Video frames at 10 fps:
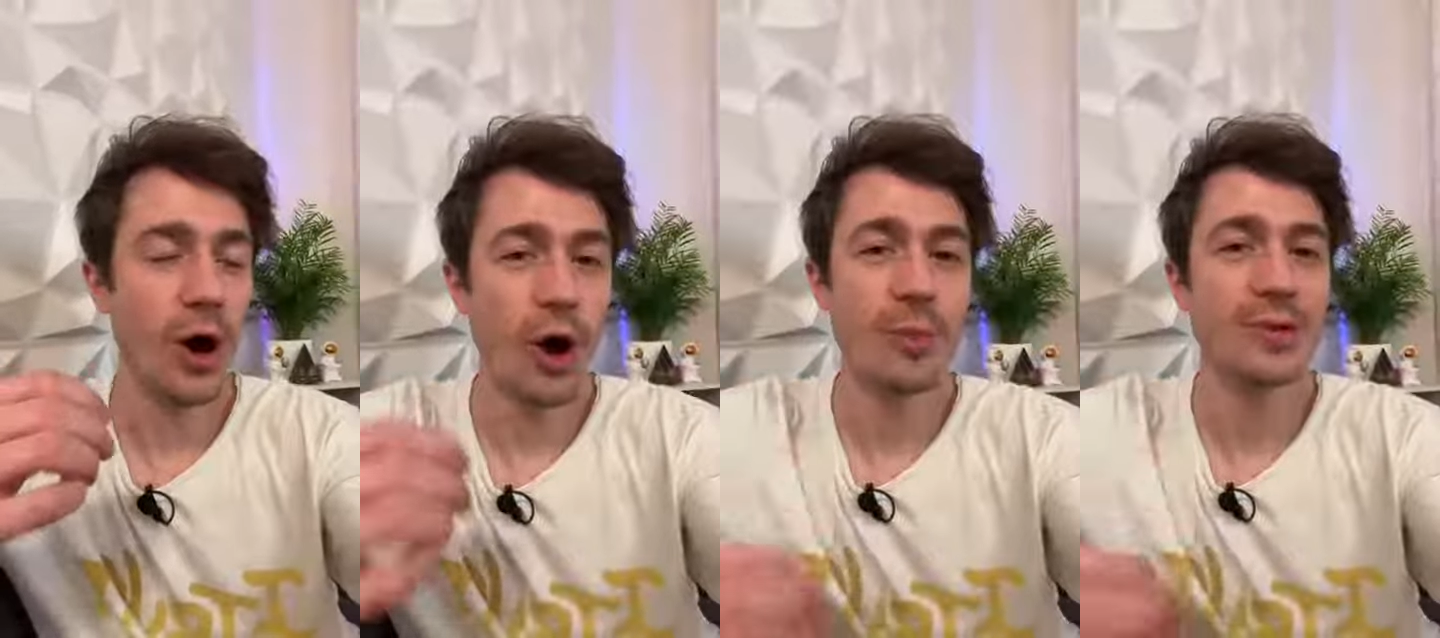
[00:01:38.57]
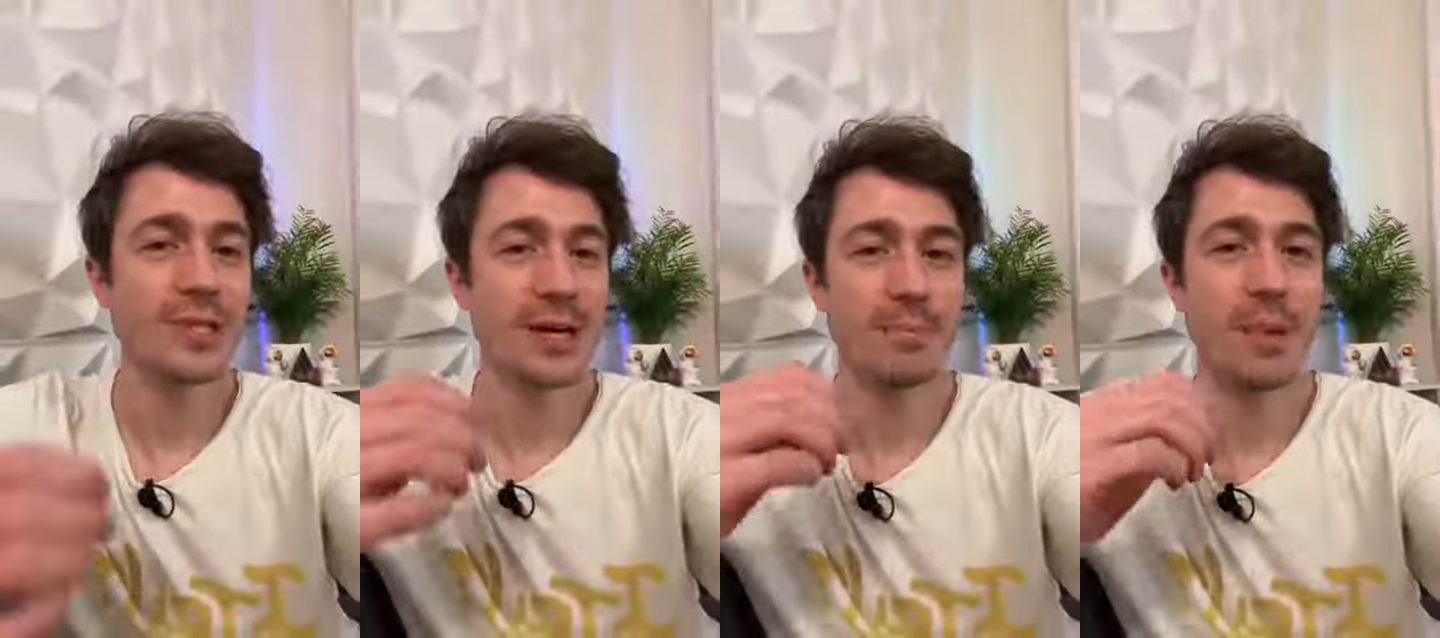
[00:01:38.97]

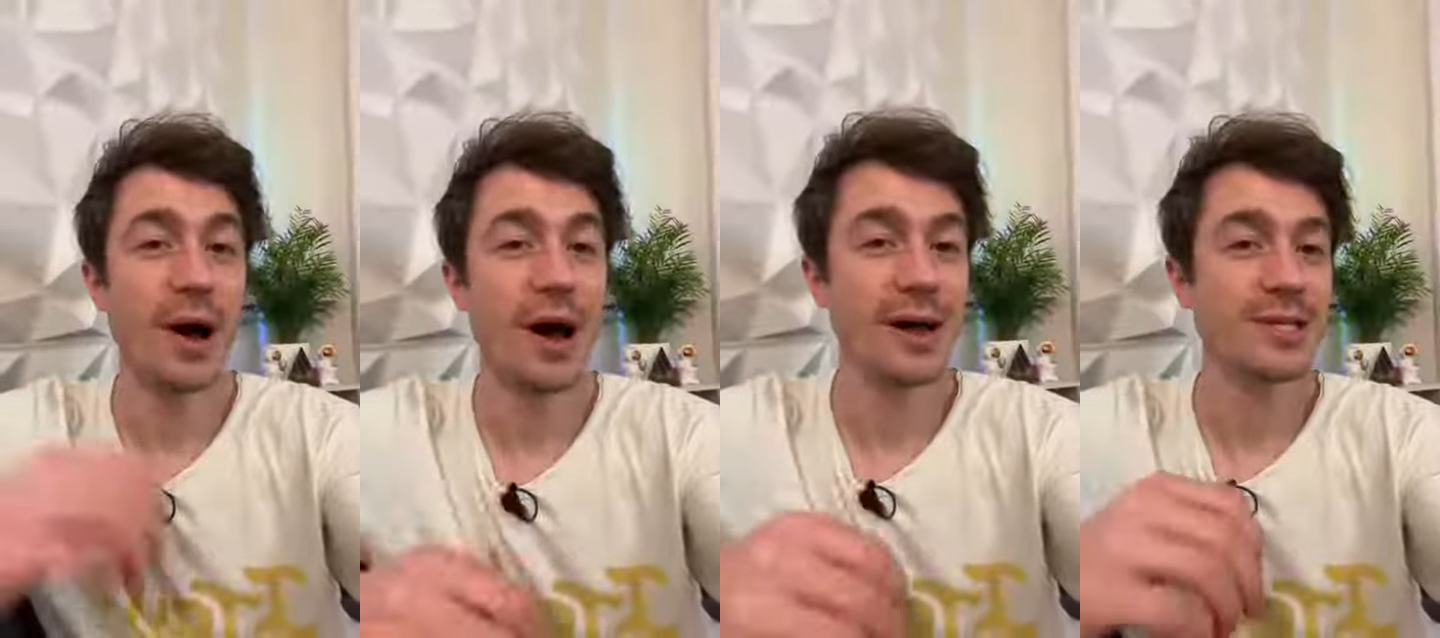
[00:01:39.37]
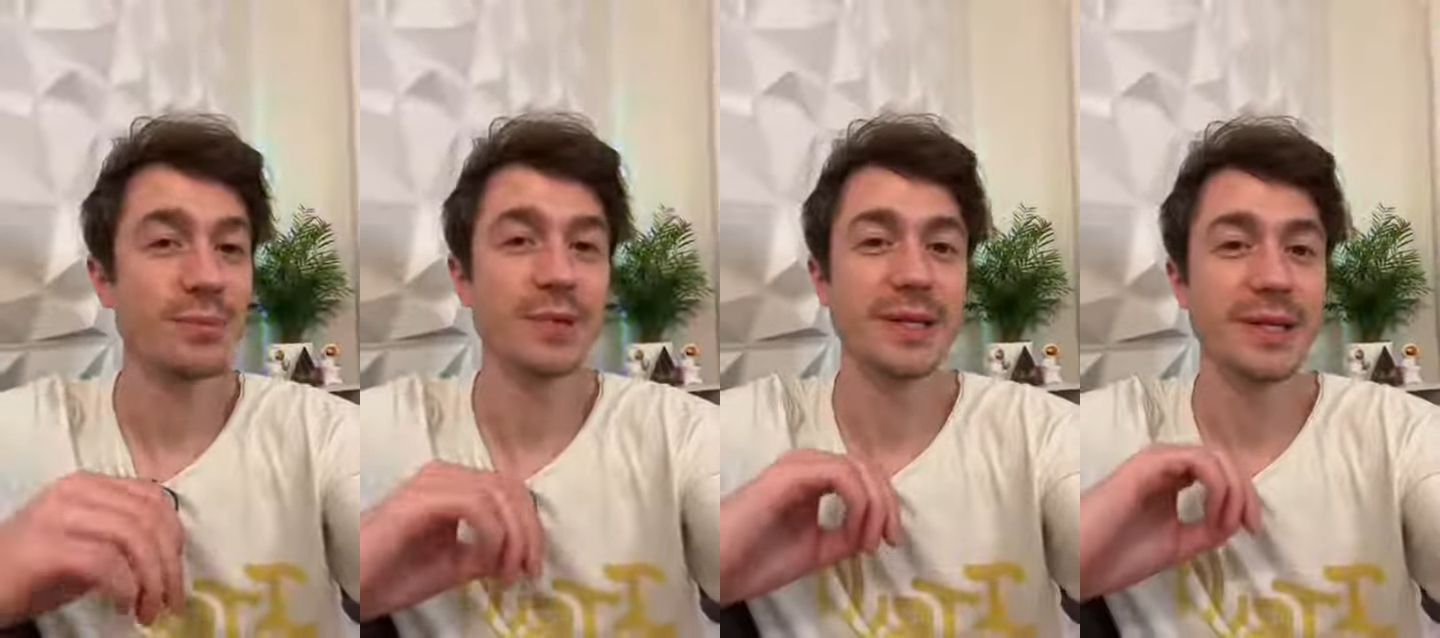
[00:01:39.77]
almost
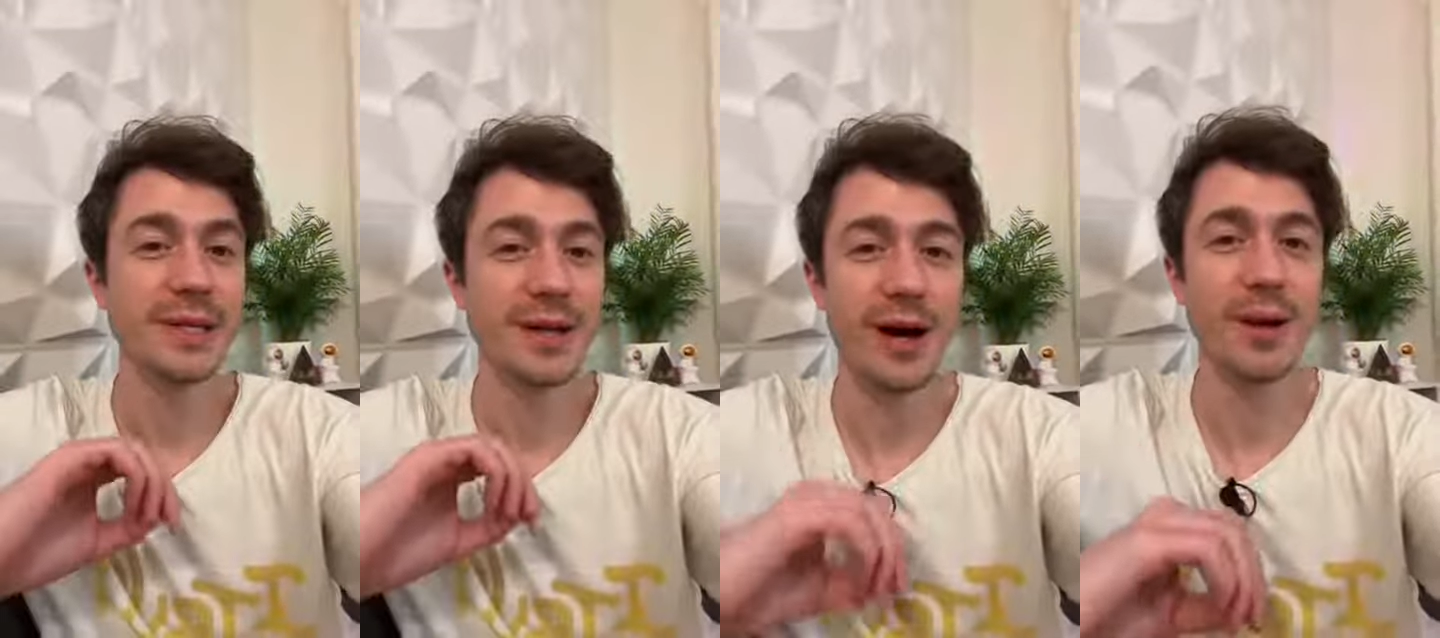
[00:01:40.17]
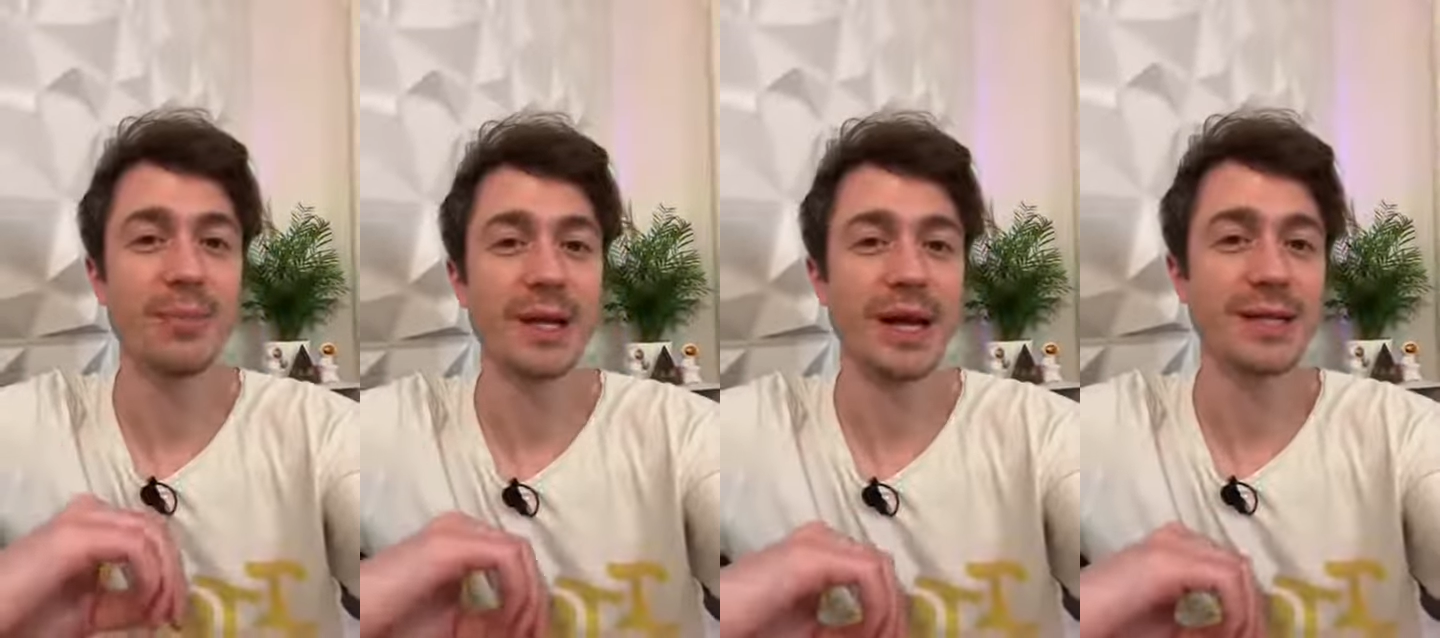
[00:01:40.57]
impossibly
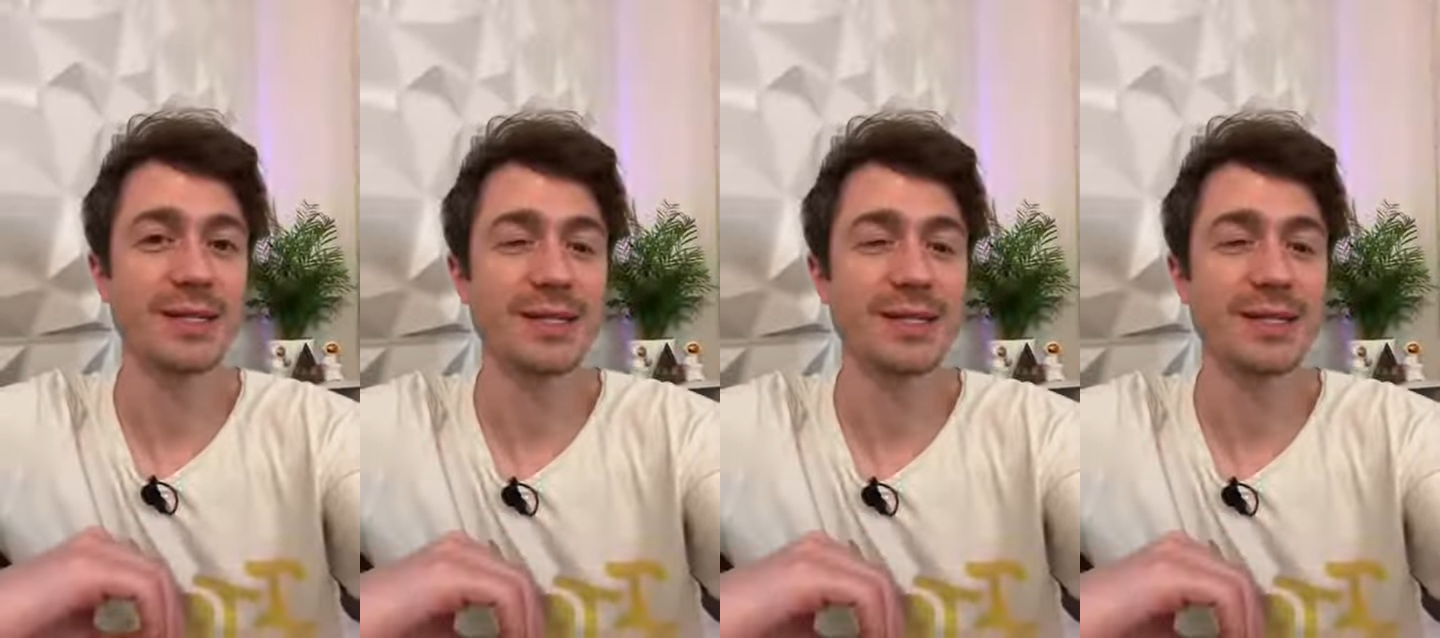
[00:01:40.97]
complex.